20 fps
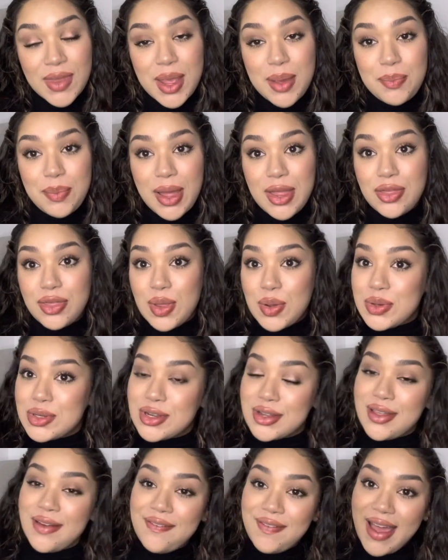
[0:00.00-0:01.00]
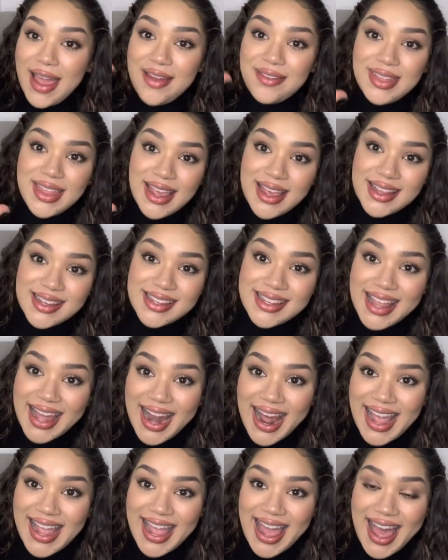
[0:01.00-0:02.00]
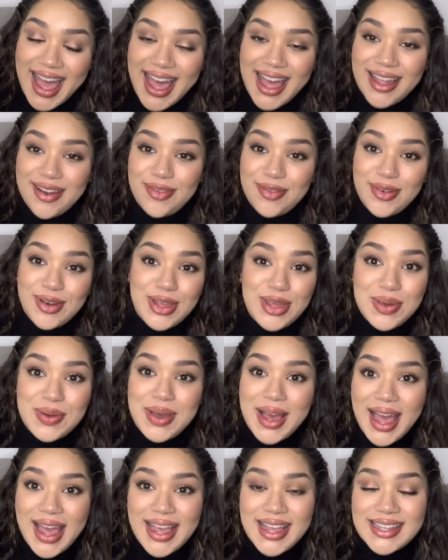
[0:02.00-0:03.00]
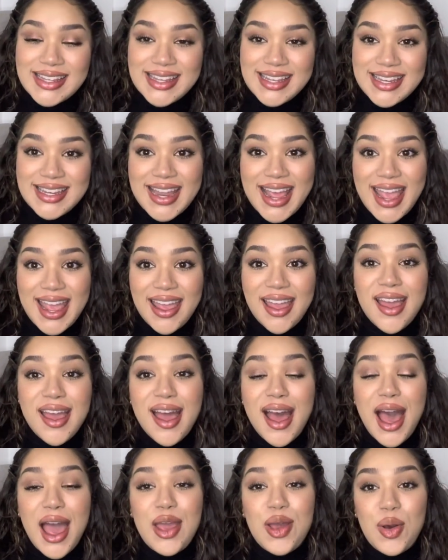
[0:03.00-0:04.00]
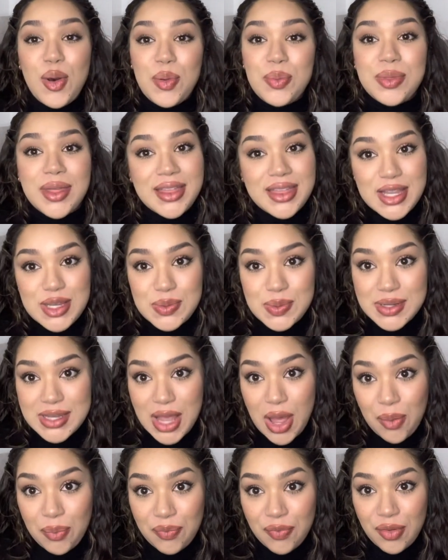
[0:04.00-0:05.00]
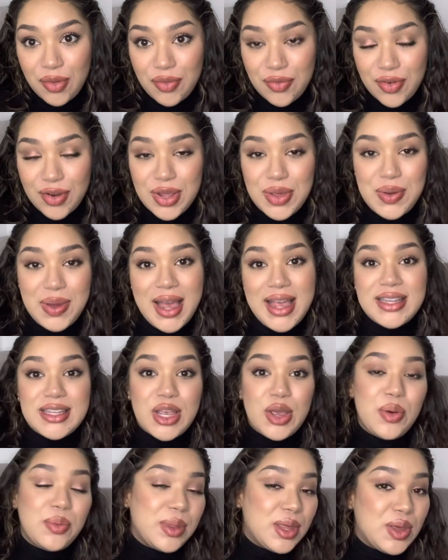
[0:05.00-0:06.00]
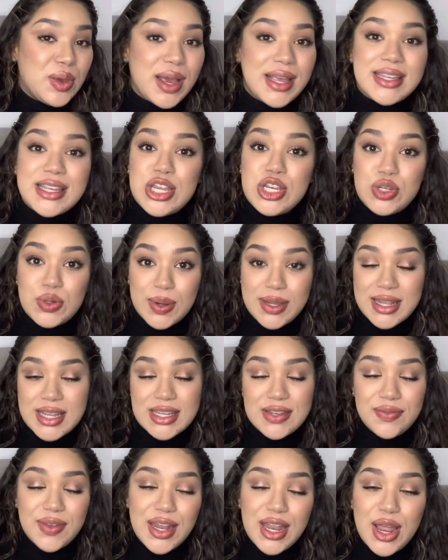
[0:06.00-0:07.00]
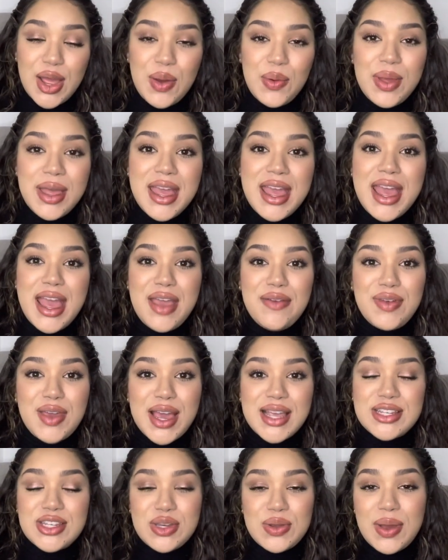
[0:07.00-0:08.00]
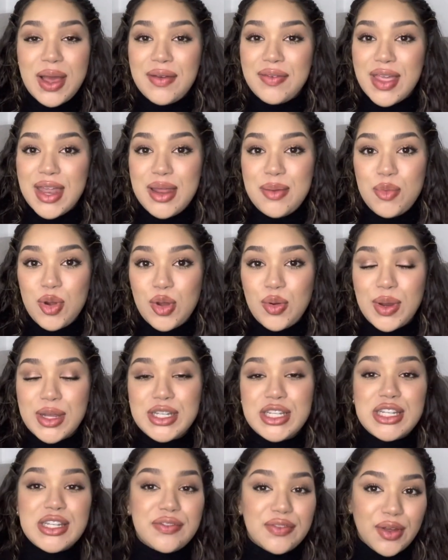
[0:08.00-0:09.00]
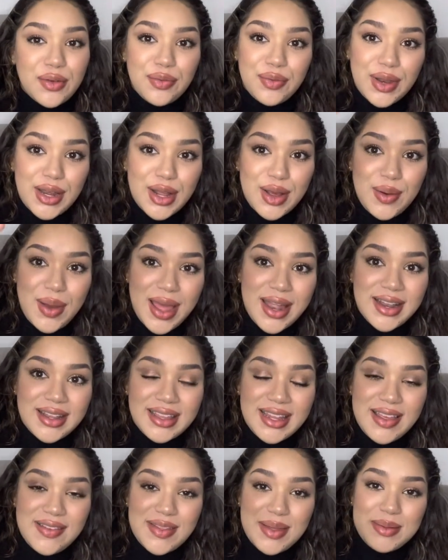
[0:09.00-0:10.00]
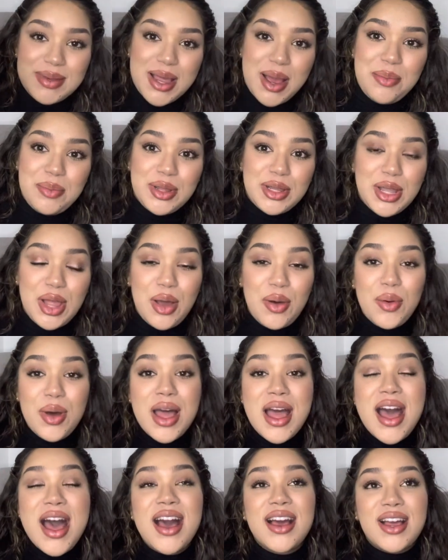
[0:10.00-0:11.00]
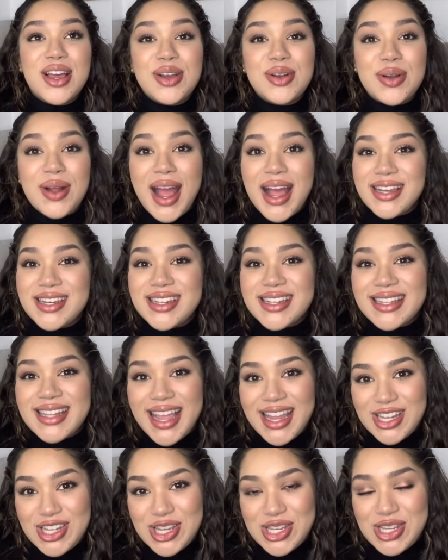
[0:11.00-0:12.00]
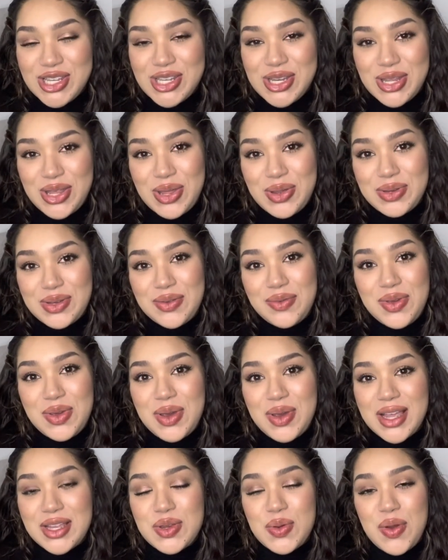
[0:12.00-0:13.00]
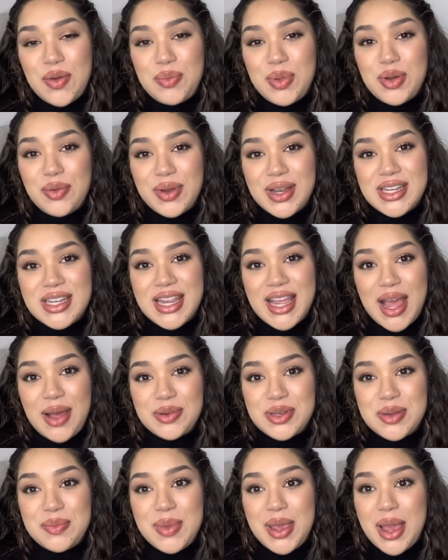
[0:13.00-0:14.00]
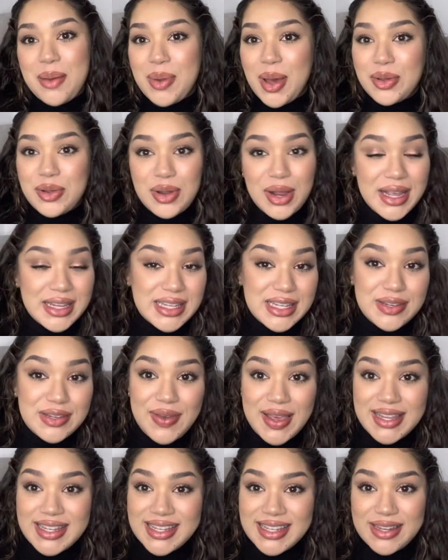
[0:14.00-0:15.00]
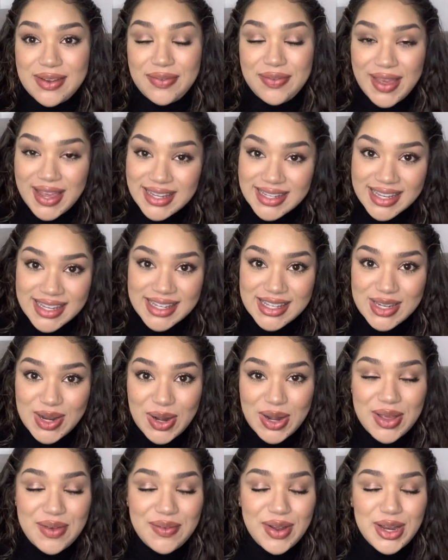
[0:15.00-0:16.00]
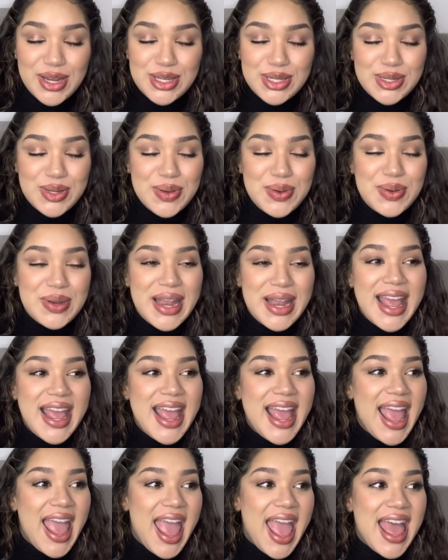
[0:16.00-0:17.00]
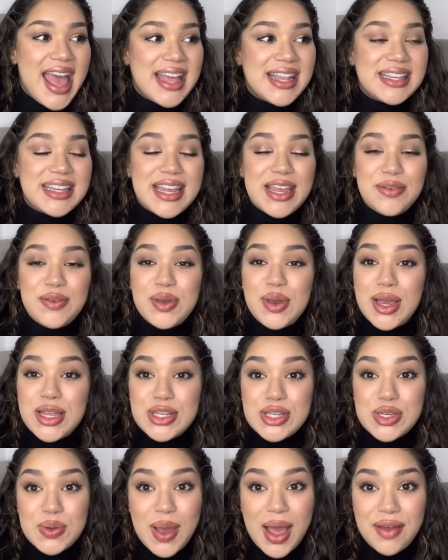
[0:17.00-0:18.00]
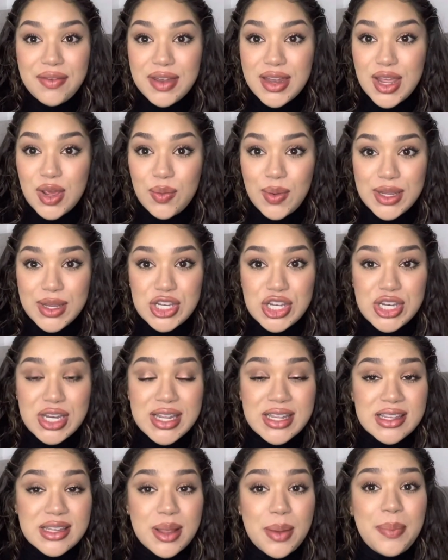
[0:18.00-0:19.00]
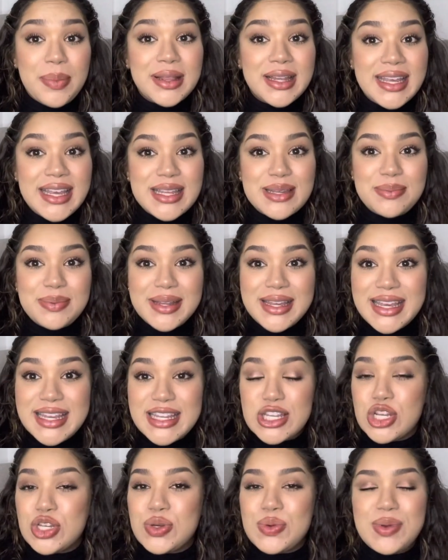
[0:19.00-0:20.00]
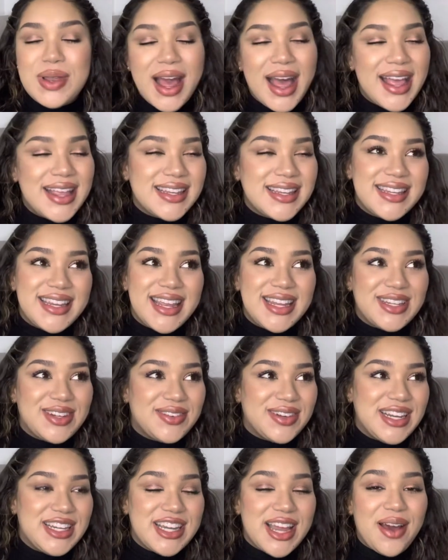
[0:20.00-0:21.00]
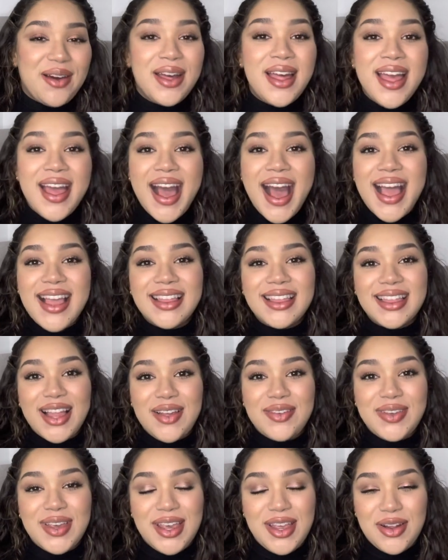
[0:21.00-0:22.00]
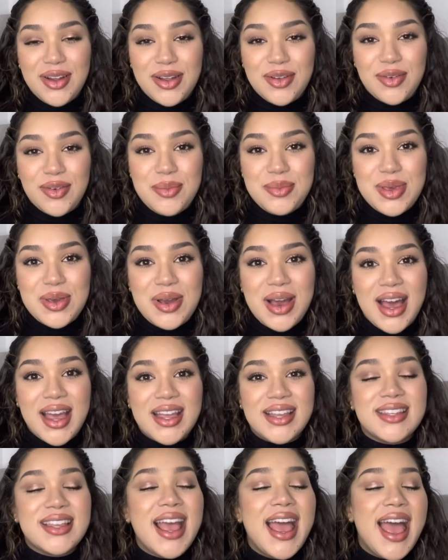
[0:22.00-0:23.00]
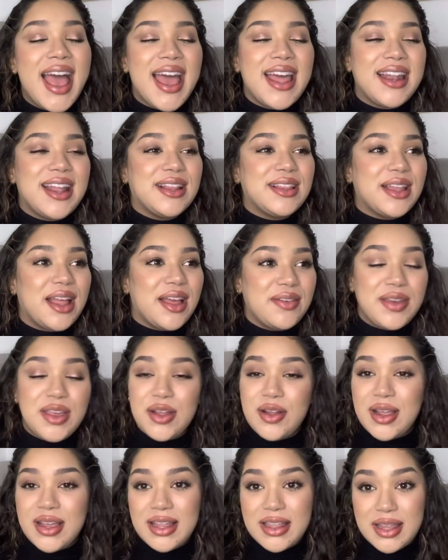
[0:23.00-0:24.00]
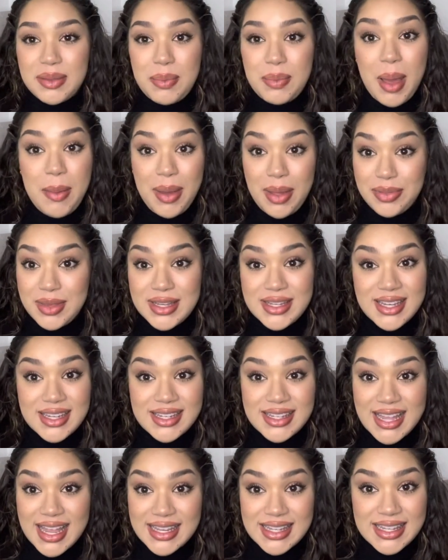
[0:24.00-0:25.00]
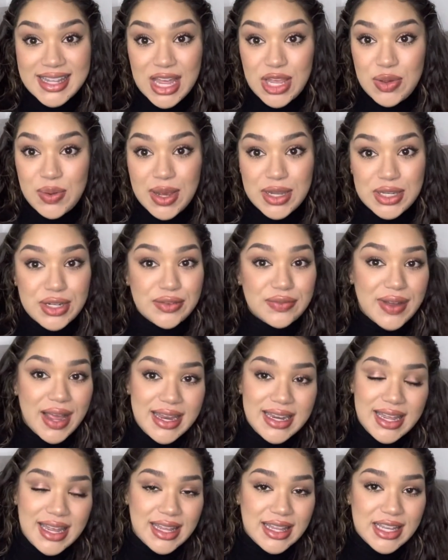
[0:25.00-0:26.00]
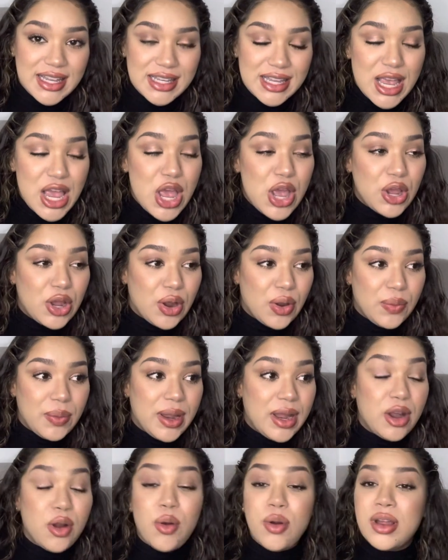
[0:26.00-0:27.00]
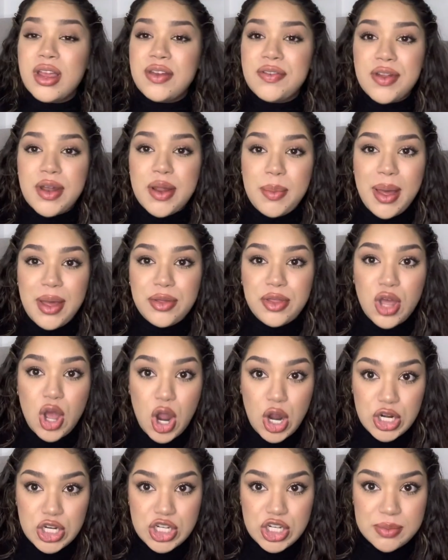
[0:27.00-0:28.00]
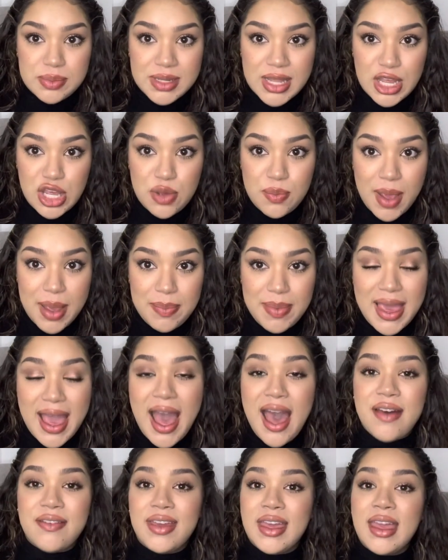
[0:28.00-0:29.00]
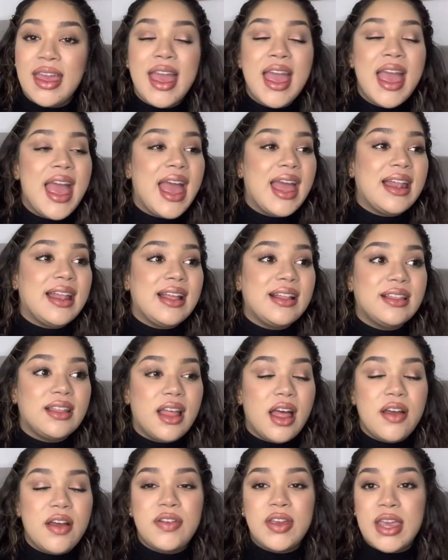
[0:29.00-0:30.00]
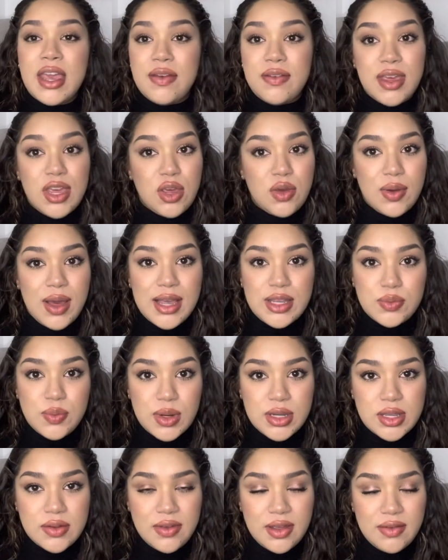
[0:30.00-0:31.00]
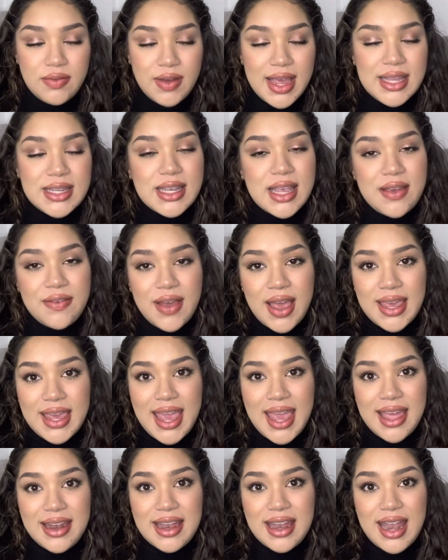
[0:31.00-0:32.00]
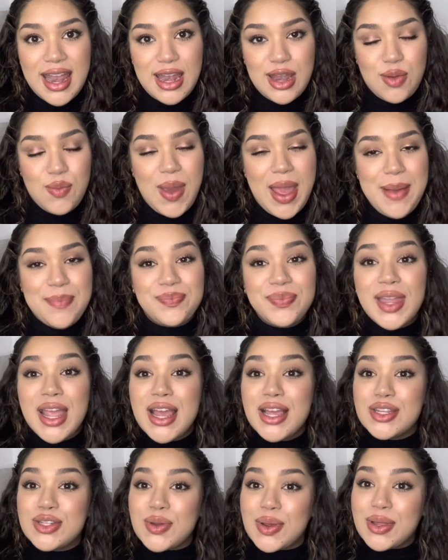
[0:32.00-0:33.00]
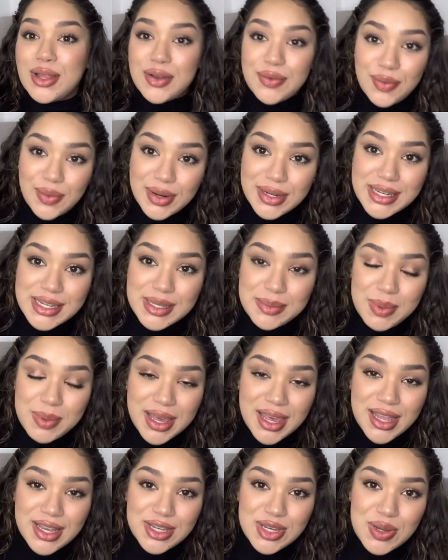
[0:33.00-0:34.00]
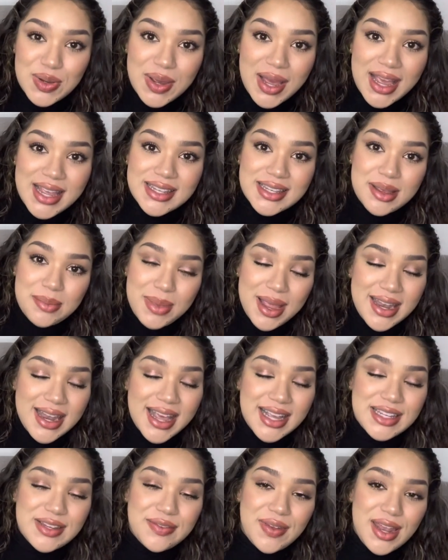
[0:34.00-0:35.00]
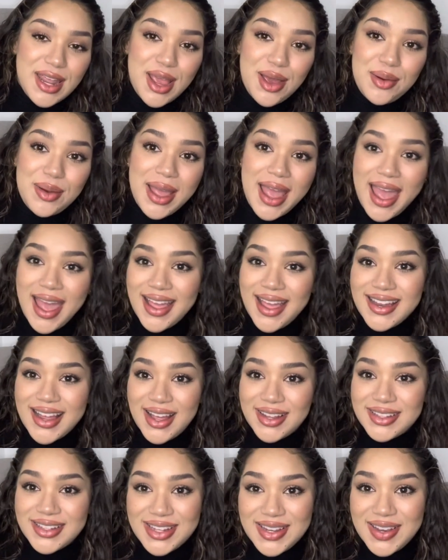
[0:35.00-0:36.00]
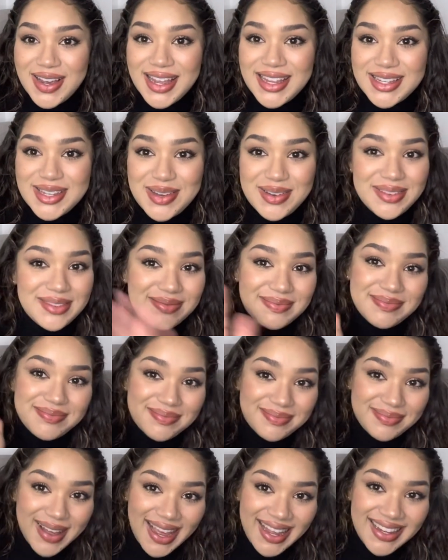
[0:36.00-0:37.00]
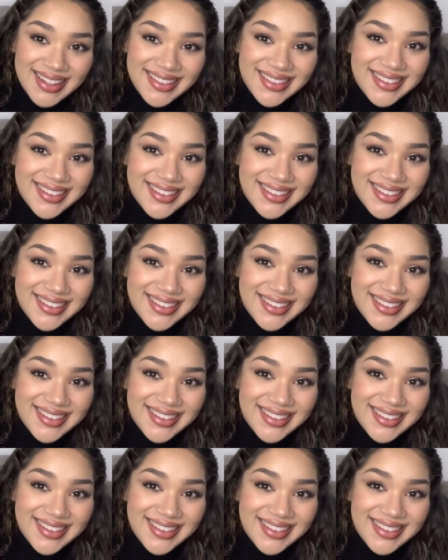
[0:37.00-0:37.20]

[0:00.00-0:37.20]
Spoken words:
But those are the 5 things that I had for you guys today. I hope that this was helpful for you guys. I hope that you guys enjoyed this video. If you guys do have any more questions, feel free to go ahead and leave them down below. Congratulations to those of you guys who have been reaching out to me about your guys' face-to-faces starting very soon. And if you guys do have any questions, please, please do not hesitate to reach out. I love hearing from you guys, and I love hearing about the success that you guys are finding in this career, or even about the hardships that you might be having. And I love giving you guys words of advice if I can in any way. So I look forward to speaking to you guys in my next video, and I'll see you guys soon. Bye.